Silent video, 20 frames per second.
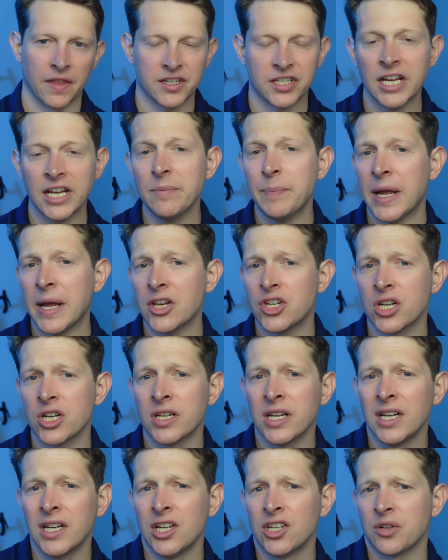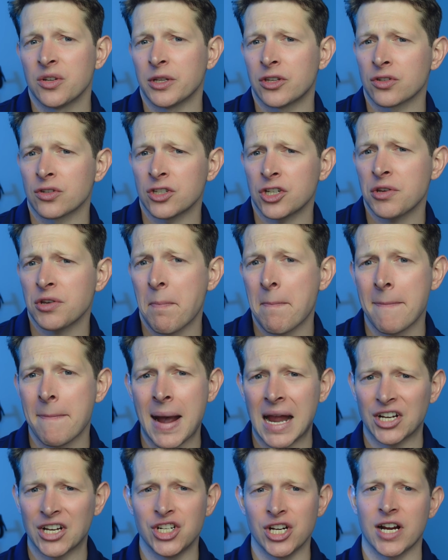state pension, so it doesn't just
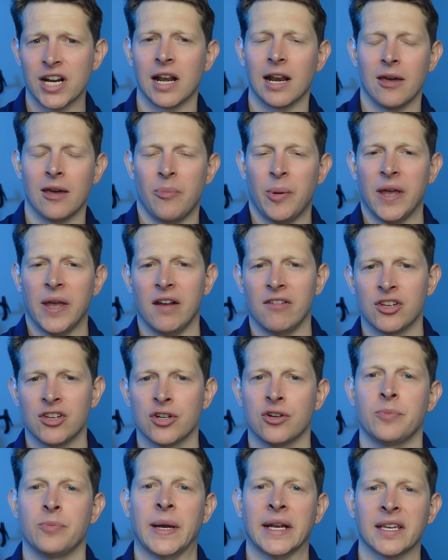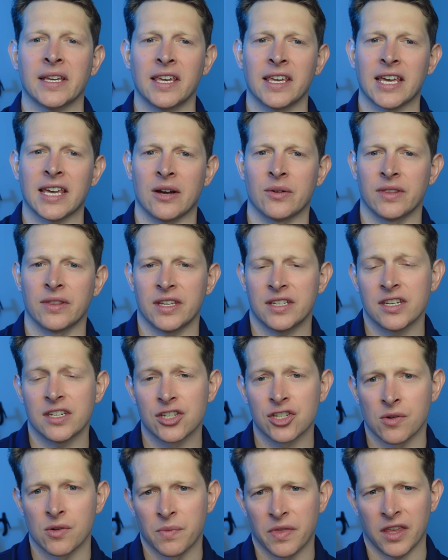magically appear in your bank account. This
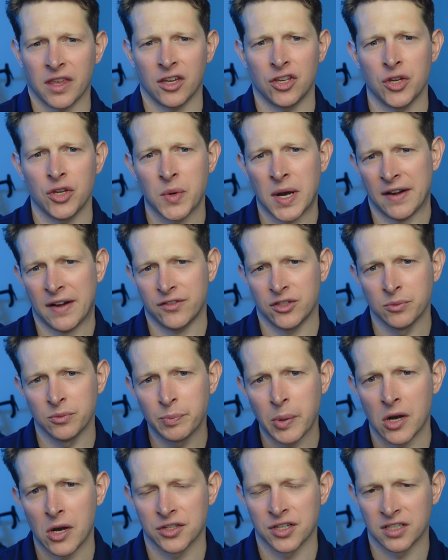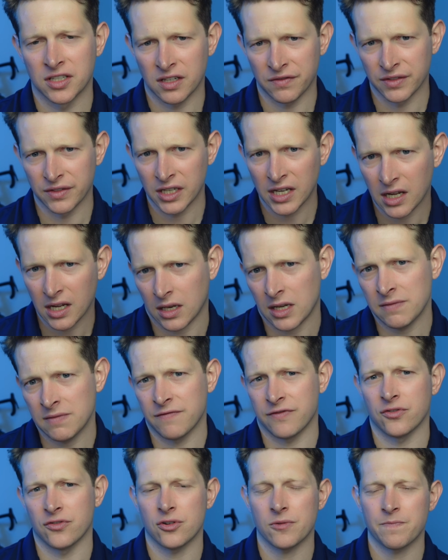is something you have to positively claim
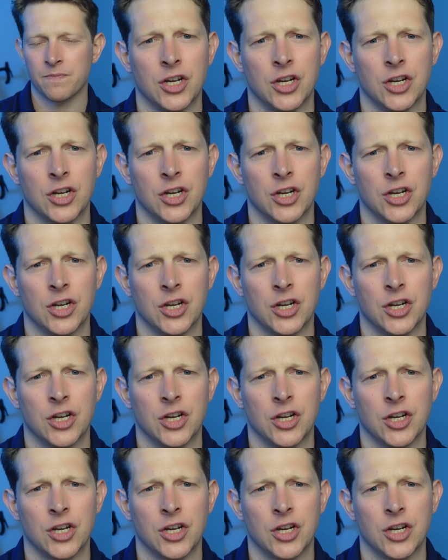for.